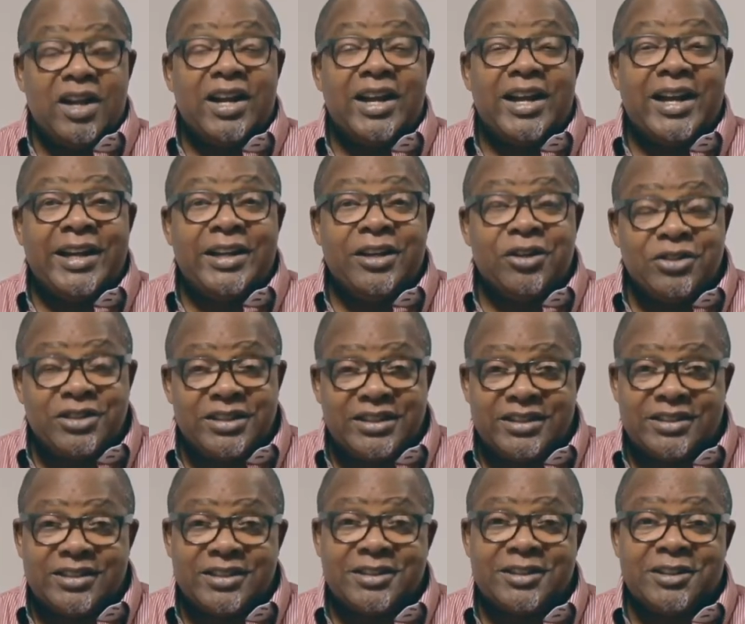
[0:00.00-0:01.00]
I had
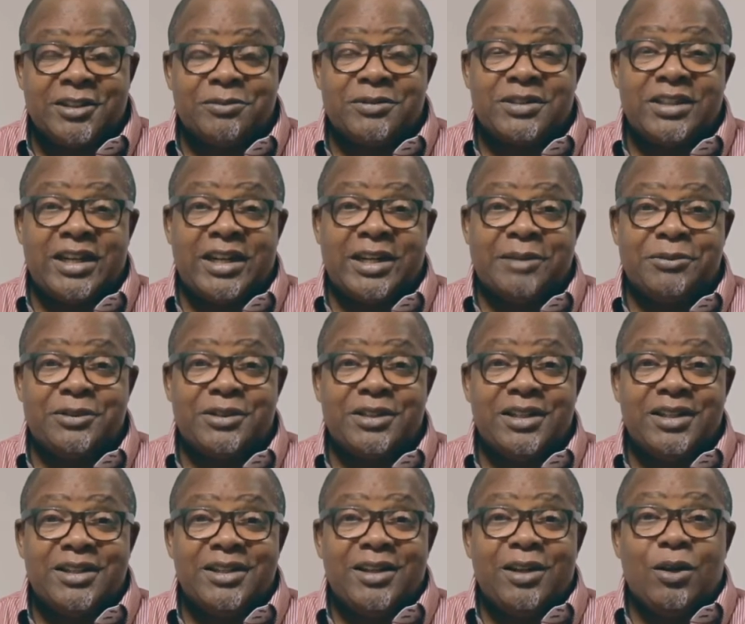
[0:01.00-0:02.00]
noticed that sometimes
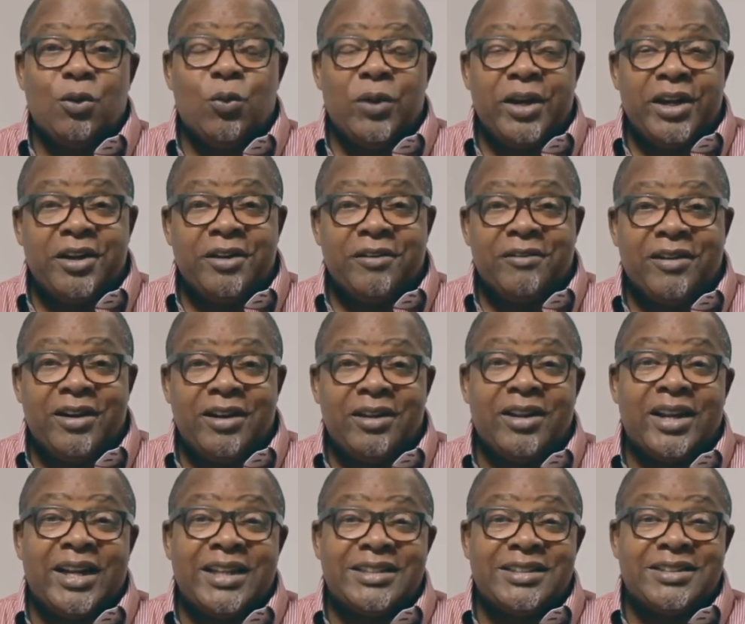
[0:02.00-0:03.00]
when the
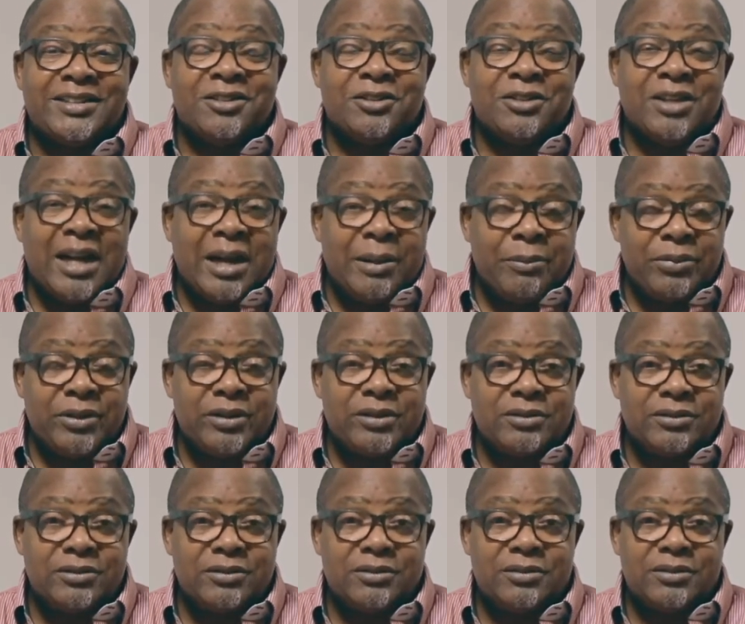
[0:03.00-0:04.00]
light is on amber,